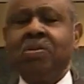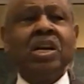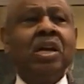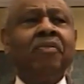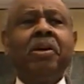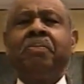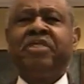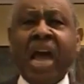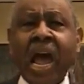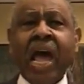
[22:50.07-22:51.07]
Many of them
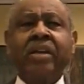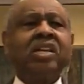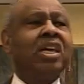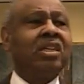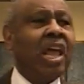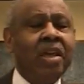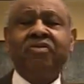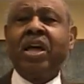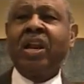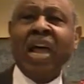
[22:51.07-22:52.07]
died. They
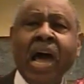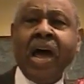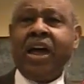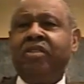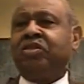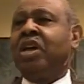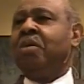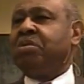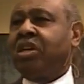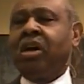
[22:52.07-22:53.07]
gave their lives
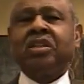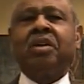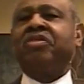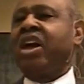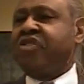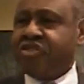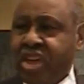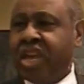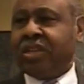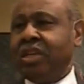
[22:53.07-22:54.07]
because of their
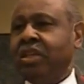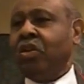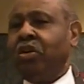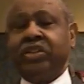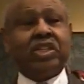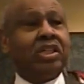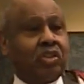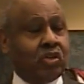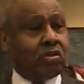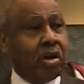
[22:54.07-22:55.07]
faith in the Lord
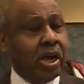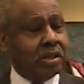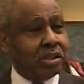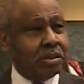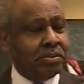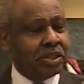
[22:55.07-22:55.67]
Jesus Christ.